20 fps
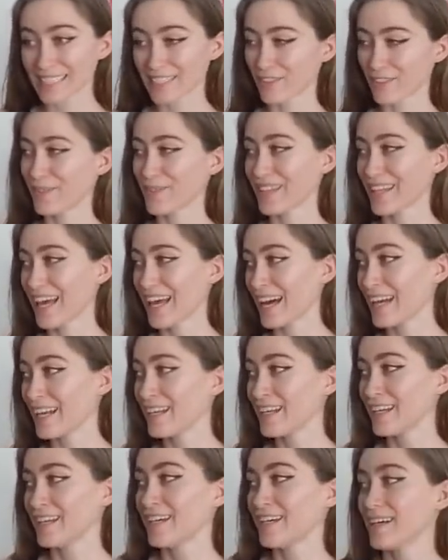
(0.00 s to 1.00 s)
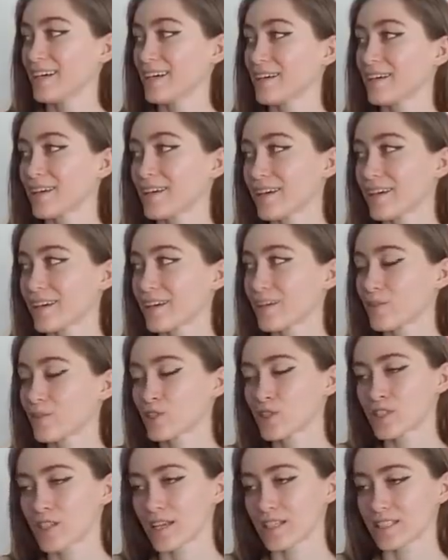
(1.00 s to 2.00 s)
I remember that, and it was
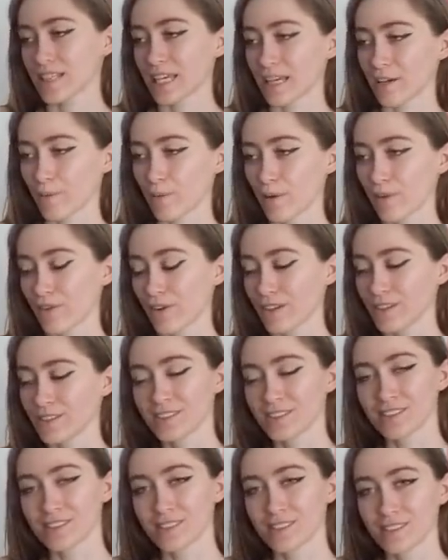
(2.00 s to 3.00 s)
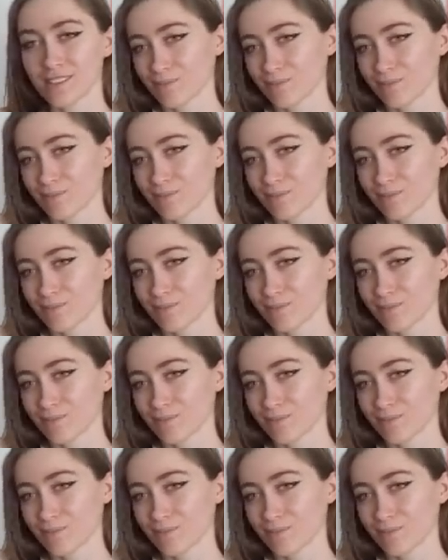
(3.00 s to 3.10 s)
just nice hanging out with my friends.